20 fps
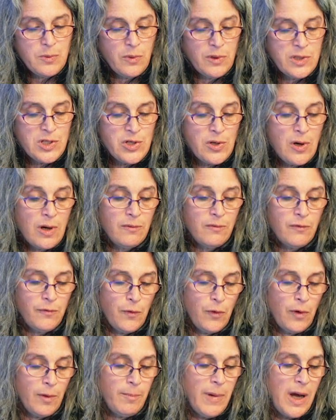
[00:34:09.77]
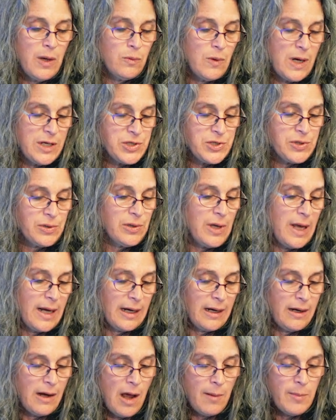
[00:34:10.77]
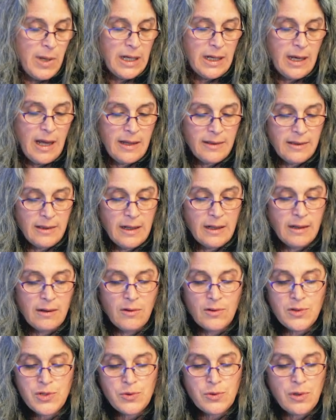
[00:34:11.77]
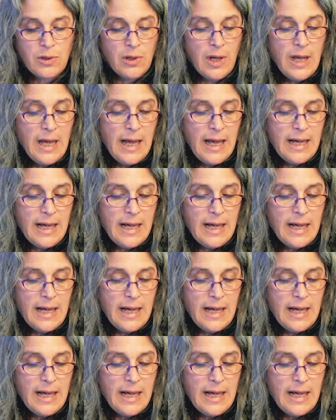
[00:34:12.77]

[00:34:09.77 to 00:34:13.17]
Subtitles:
which are informed by racial, economic, ethnic, cultural,